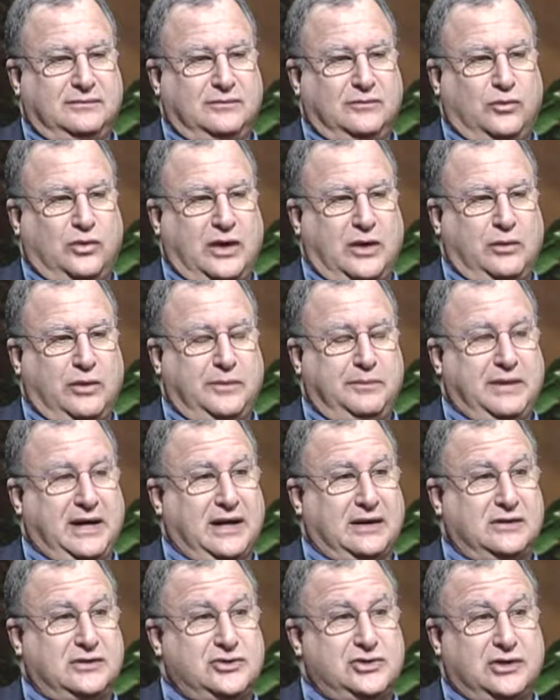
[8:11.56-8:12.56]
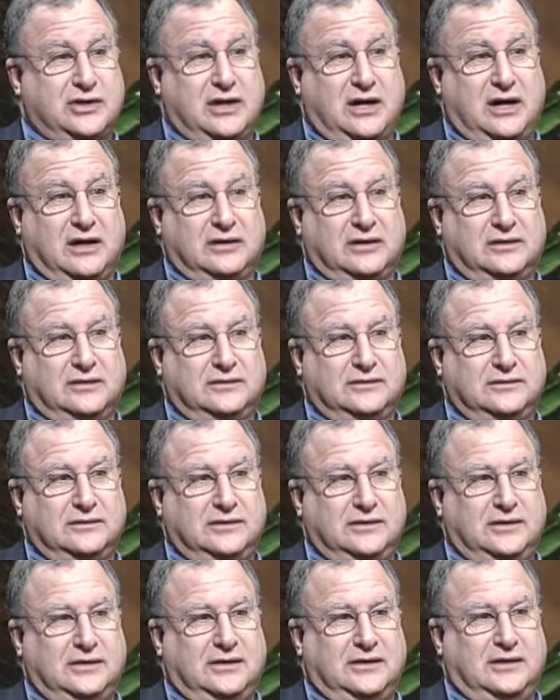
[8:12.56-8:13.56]
when I went back to Chicago,
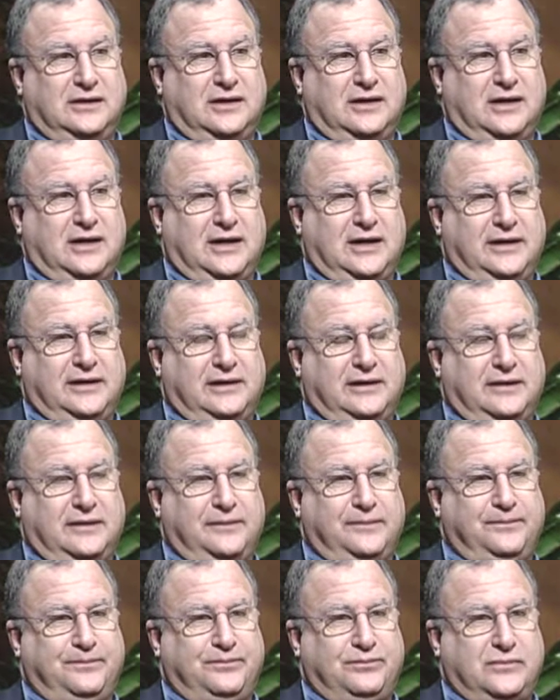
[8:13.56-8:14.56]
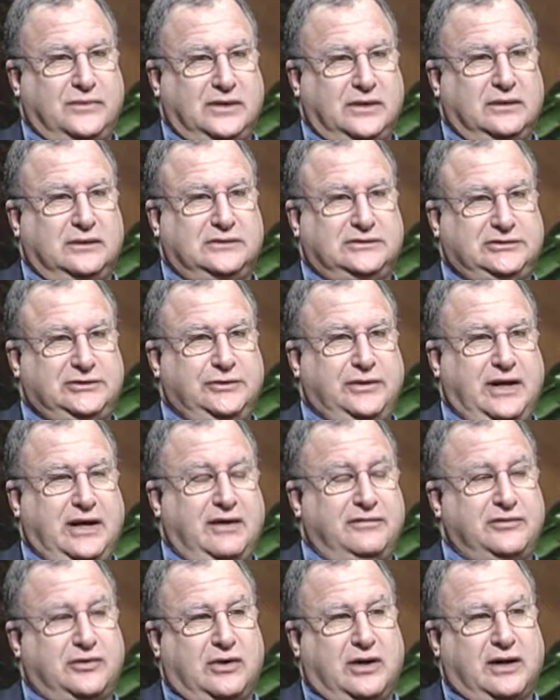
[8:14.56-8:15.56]
soon
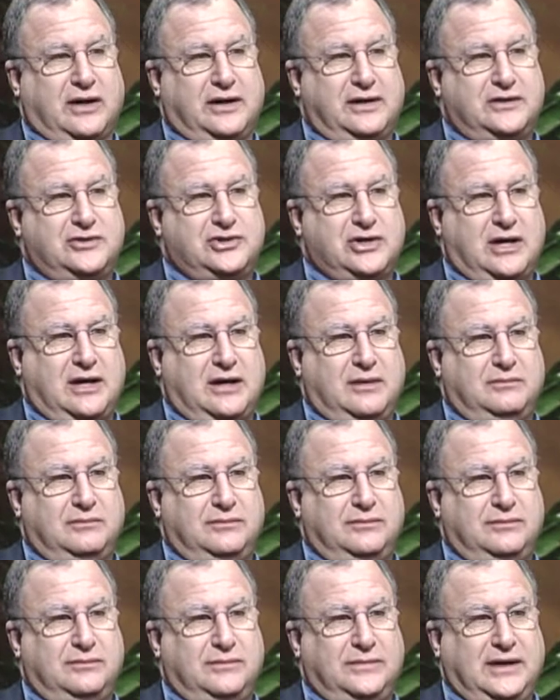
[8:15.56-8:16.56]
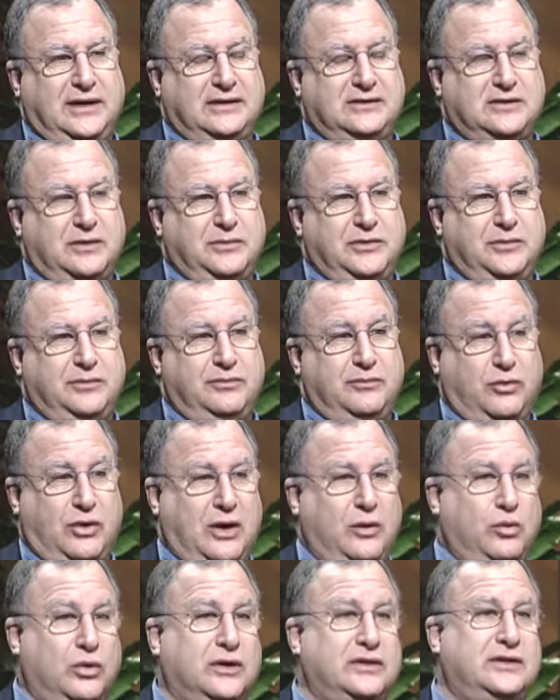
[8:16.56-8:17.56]
after I got a job at I
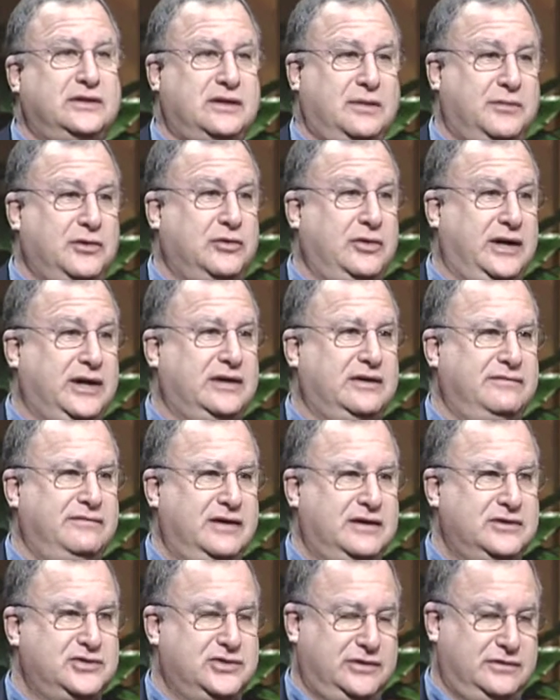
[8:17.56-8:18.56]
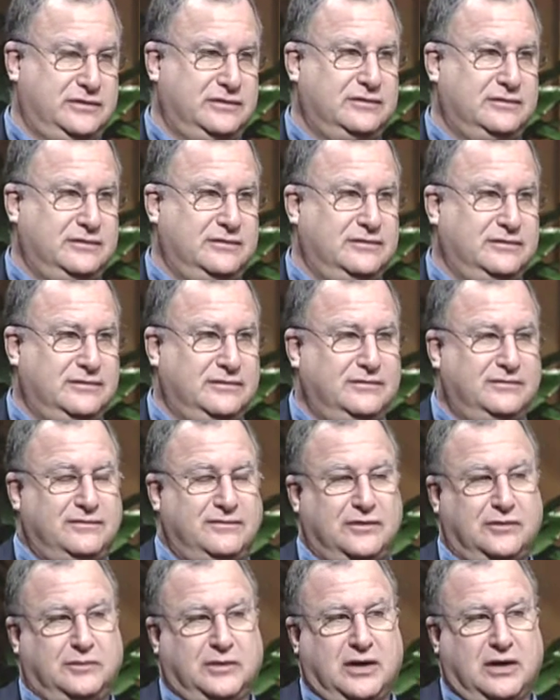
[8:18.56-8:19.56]
worked the Democratic Convention
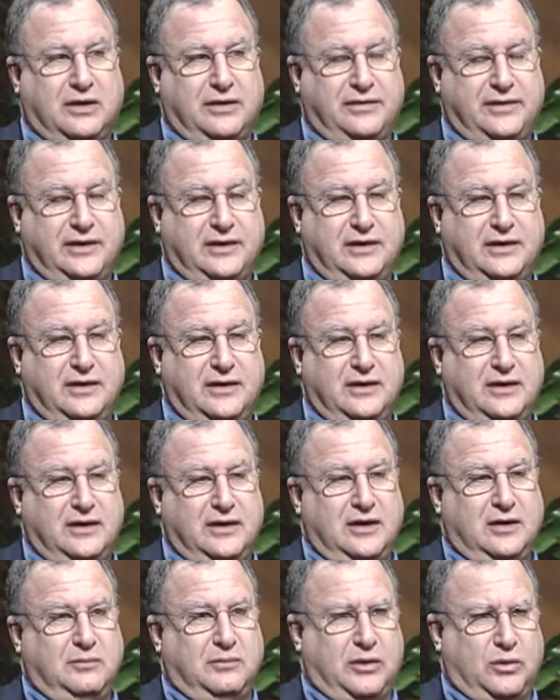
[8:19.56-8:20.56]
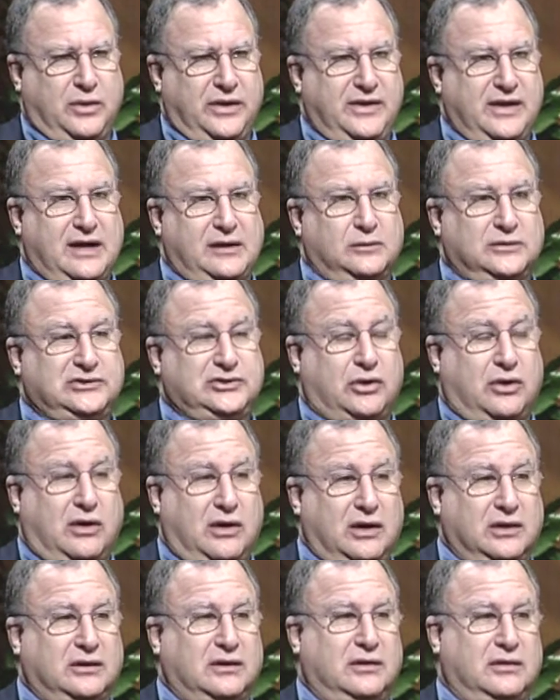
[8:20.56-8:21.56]
for McCarthy. But when that was
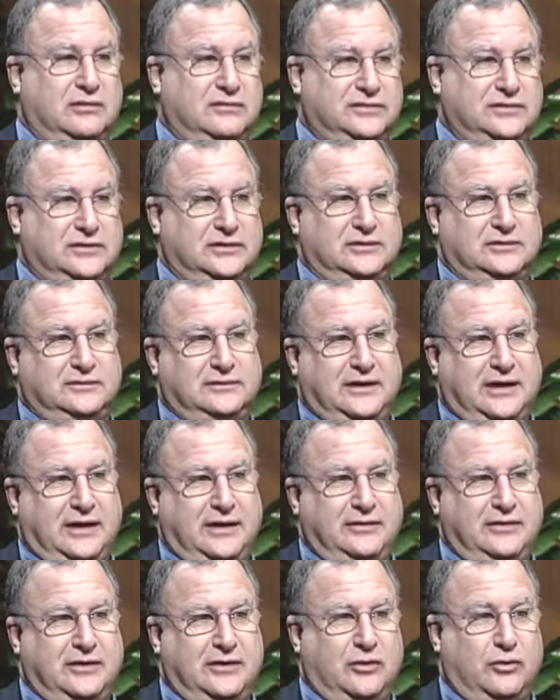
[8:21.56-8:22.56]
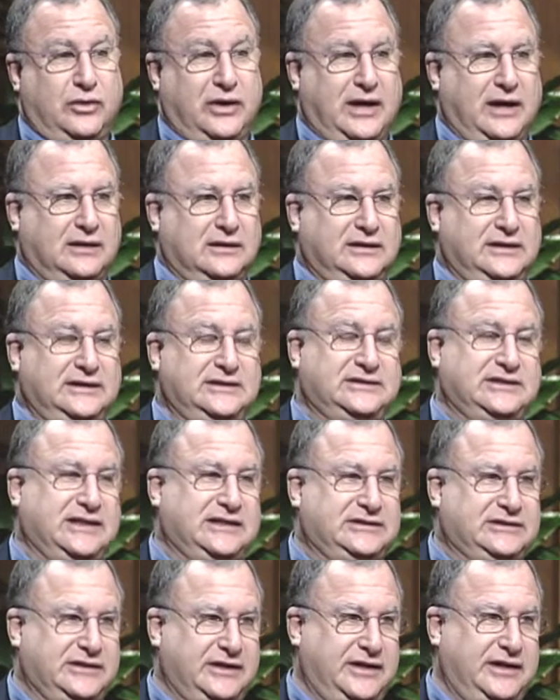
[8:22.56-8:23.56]
all over, and, you know, reality
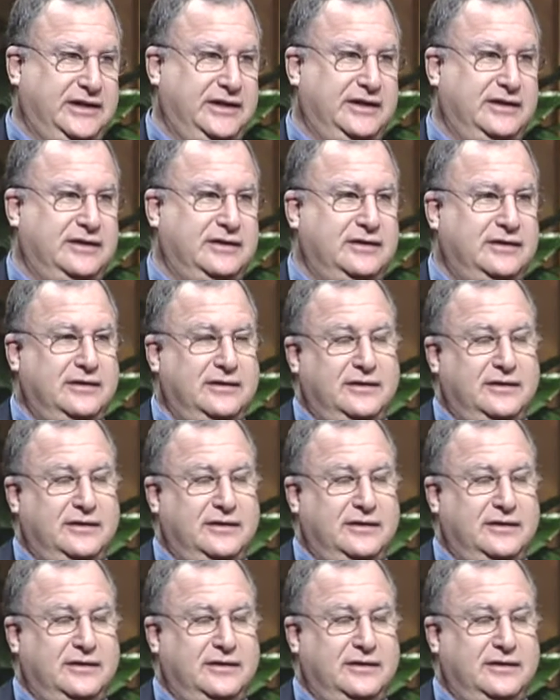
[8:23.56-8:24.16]
sets in, and